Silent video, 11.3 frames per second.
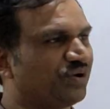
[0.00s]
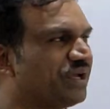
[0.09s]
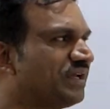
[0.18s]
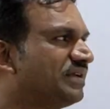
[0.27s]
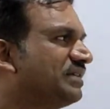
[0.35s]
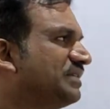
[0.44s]

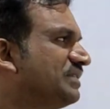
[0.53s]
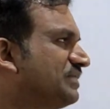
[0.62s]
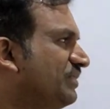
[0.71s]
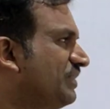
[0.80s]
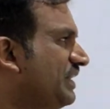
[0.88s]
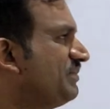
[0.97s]
Okay.
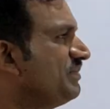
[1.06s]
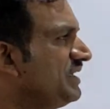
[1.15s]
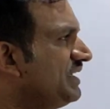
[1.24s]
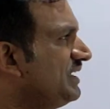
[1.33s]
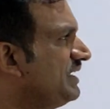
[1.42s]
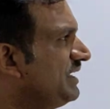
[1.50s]
So let
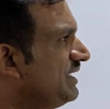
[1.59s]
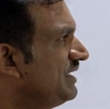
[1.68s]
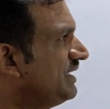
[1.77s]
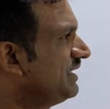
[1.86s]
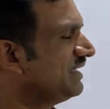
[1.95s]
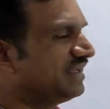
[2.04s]
me
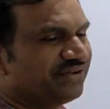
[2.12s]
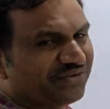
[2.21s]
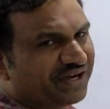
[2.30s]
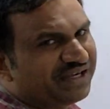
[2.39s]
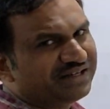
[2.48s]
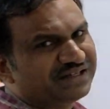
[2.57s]

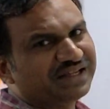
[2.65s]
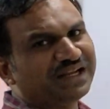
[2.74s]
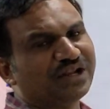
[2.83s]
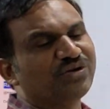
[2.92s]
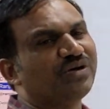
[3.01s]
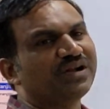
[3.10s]
write an
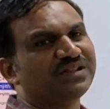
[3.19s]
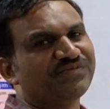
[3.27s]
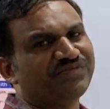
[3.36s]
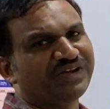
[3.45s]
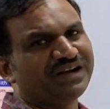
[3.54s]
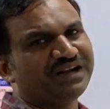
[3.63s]

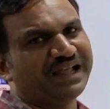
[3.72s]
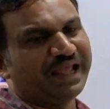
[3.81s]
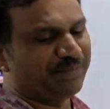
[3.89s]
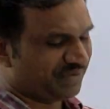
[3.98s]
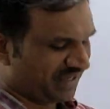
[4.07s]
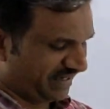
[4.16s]
algorithm for
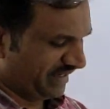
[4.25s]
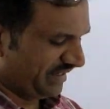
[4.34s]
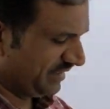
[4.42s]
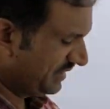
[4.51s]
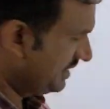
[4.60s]
MColor.